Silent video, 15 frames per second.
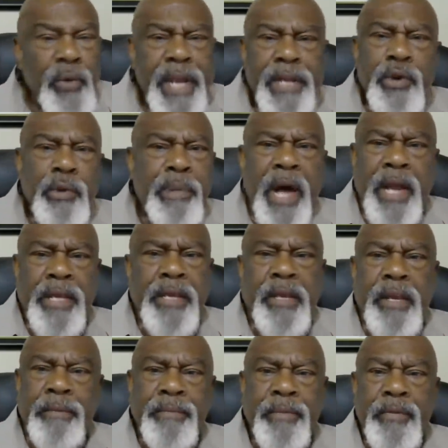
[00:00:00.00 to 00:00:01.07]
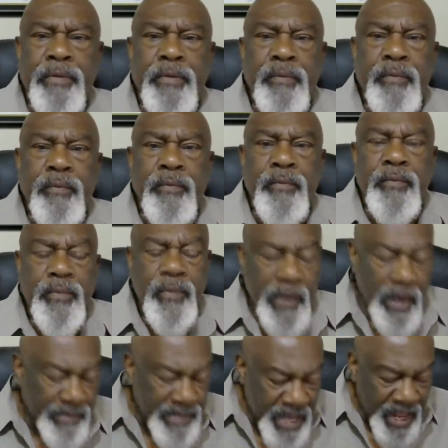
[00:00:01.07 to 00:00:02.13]
to wake nobody up.
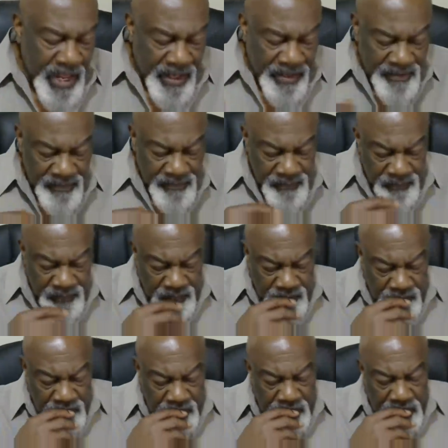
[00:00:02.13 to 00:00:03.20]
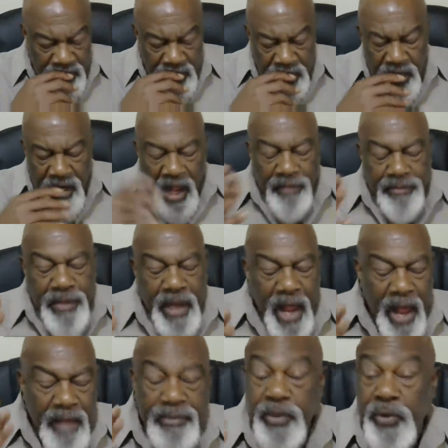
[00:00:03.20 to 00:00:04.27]
I'm not.
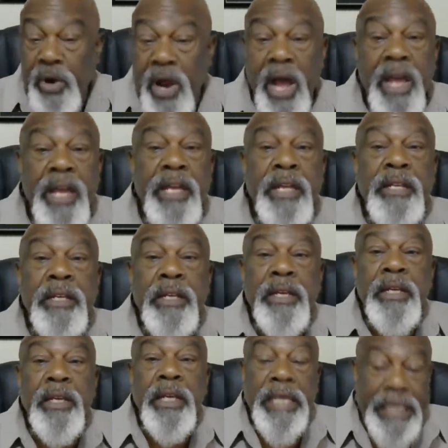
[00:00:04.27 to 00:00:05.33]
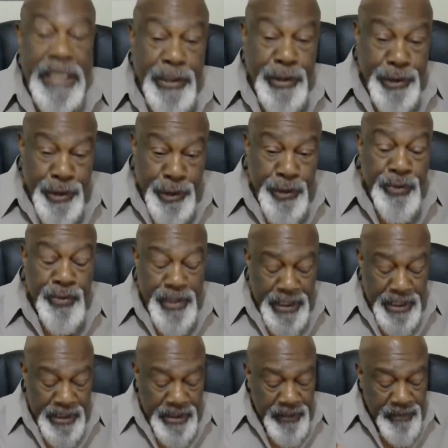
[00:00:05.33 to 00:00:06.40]
I'm trying and
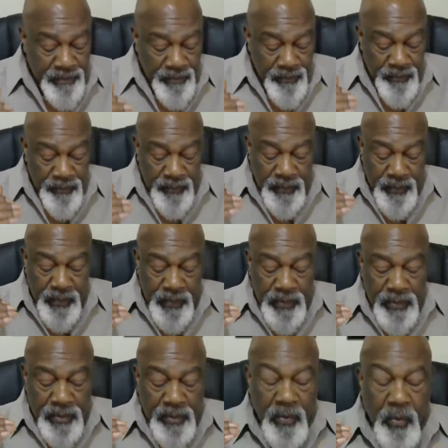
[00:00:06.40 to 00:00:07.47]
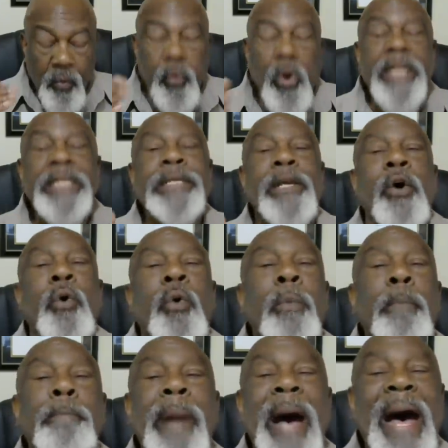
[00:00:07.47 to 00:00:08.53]
doing what's
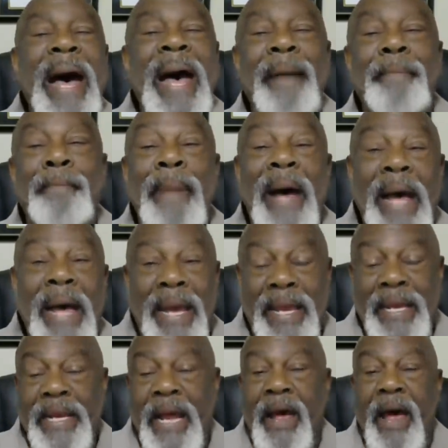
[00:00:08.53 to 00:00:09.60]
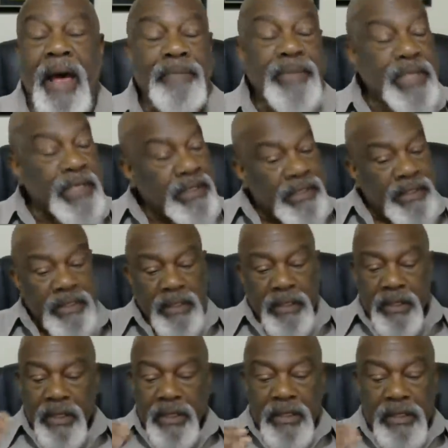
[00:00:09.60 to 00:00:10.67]
on my mind. I'm just
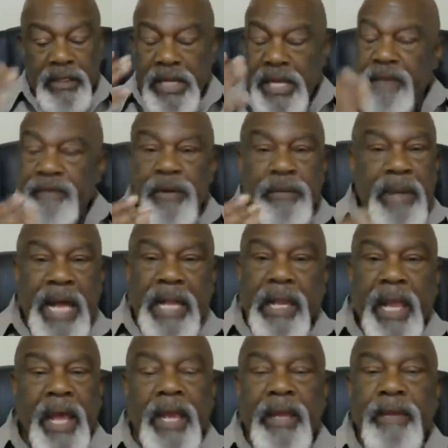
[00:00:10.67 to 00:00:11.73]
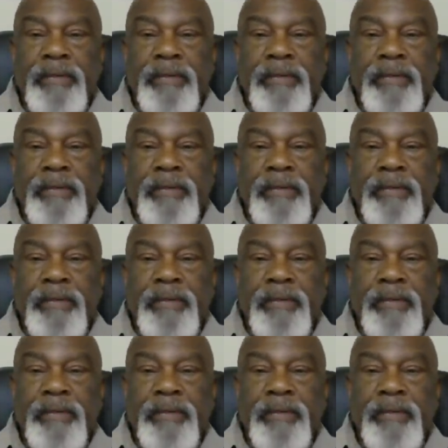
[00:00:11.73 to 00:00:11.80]
living my life.